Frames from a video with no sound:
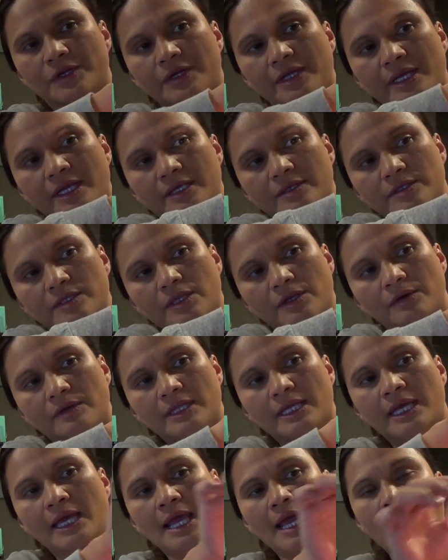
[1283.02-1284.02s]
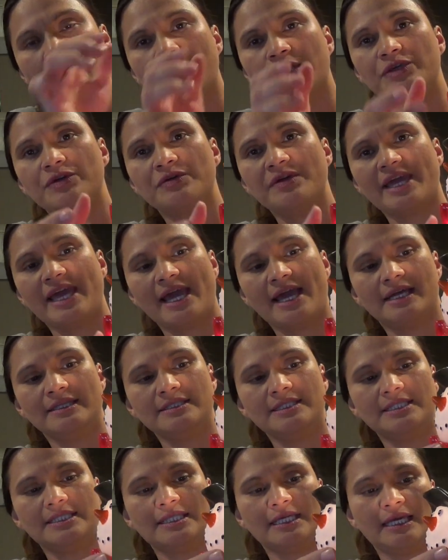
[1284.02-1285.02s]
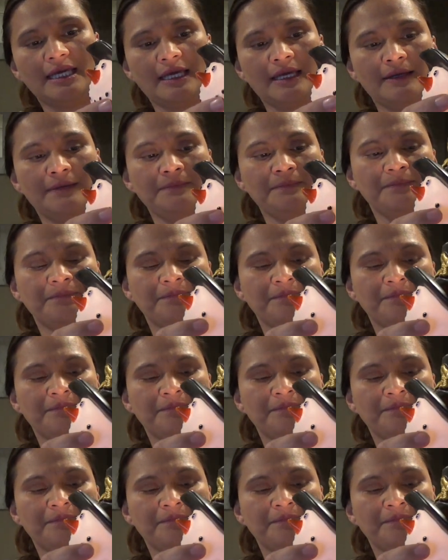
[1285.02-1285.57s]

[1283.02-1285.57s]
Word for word: turning it slowly. You can see